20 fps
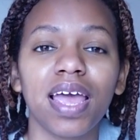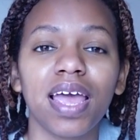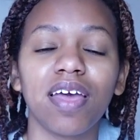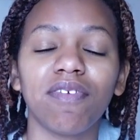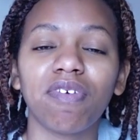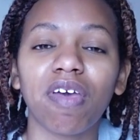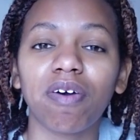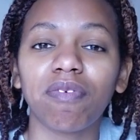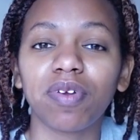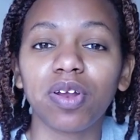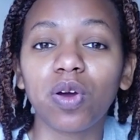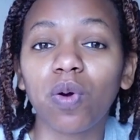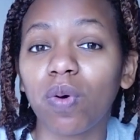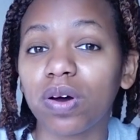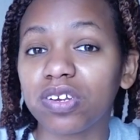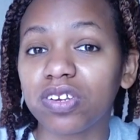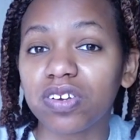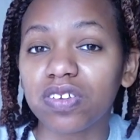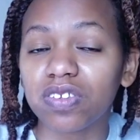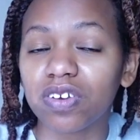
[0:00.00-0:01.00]
If you have any
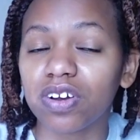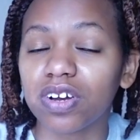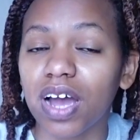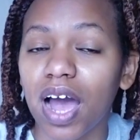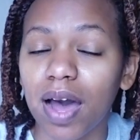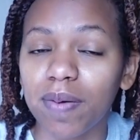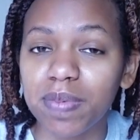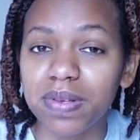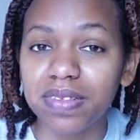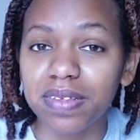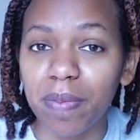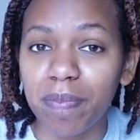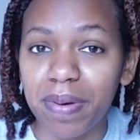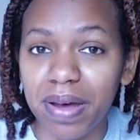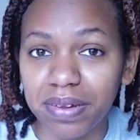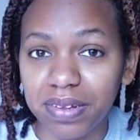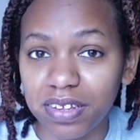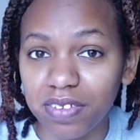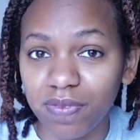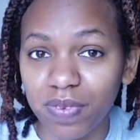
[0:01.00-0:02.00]
questions or comments
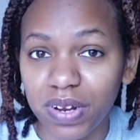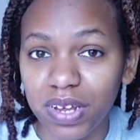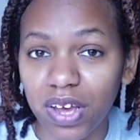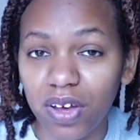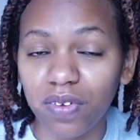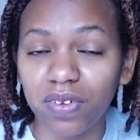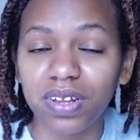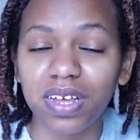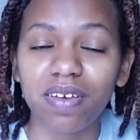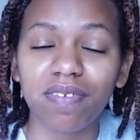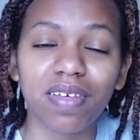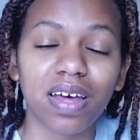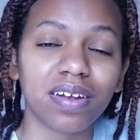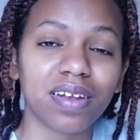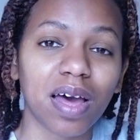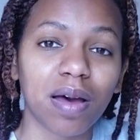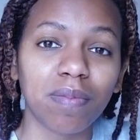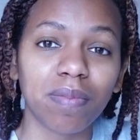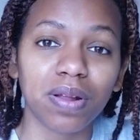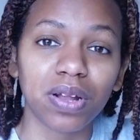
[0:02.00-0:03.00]
about this video, leave that
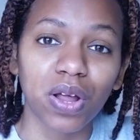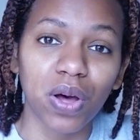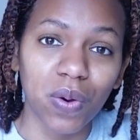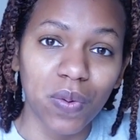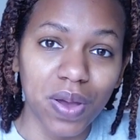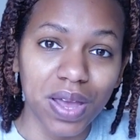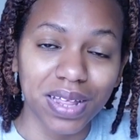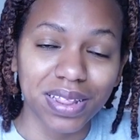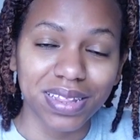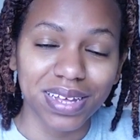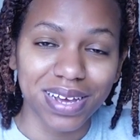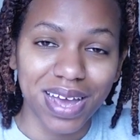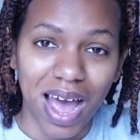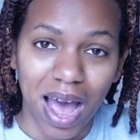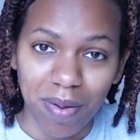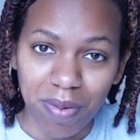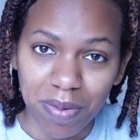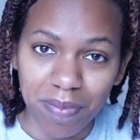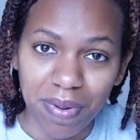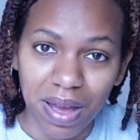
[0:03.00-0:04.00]
down below in the
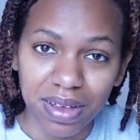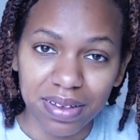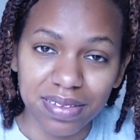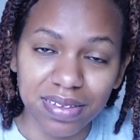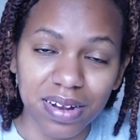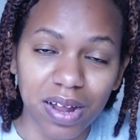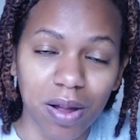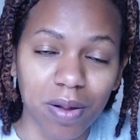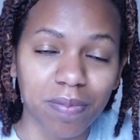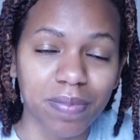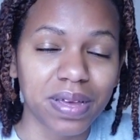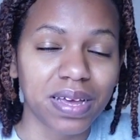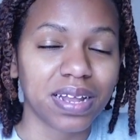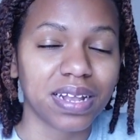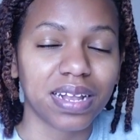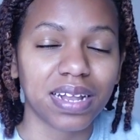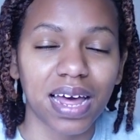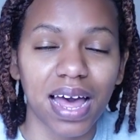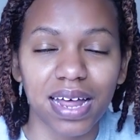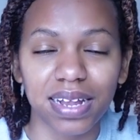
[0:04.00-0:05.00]
comment box and I'll be
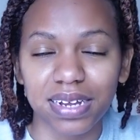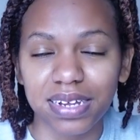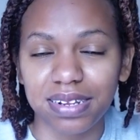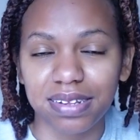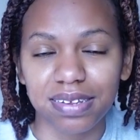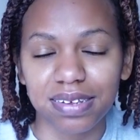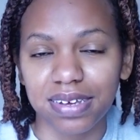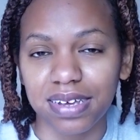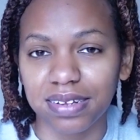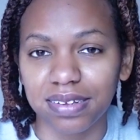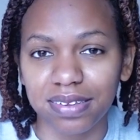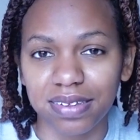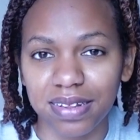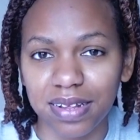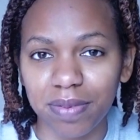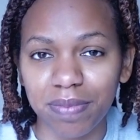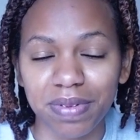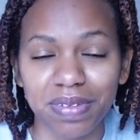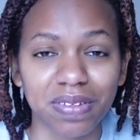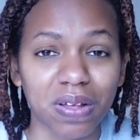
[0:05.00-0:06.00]
gladly to get to
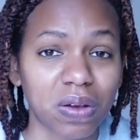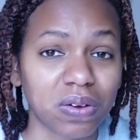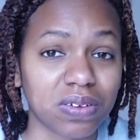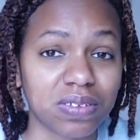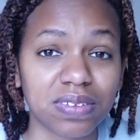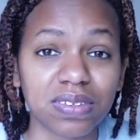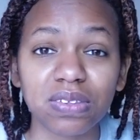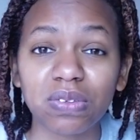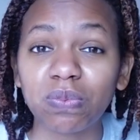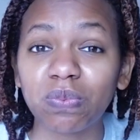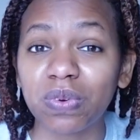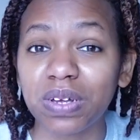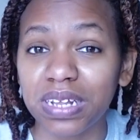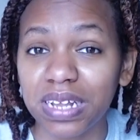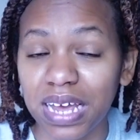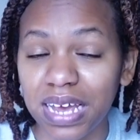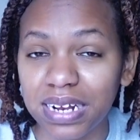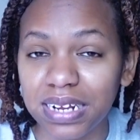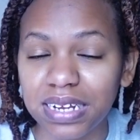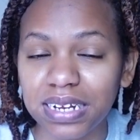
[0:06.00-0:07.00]
them as long as it's
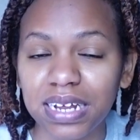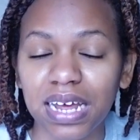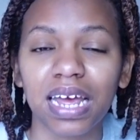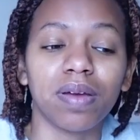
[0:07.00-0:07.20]
related.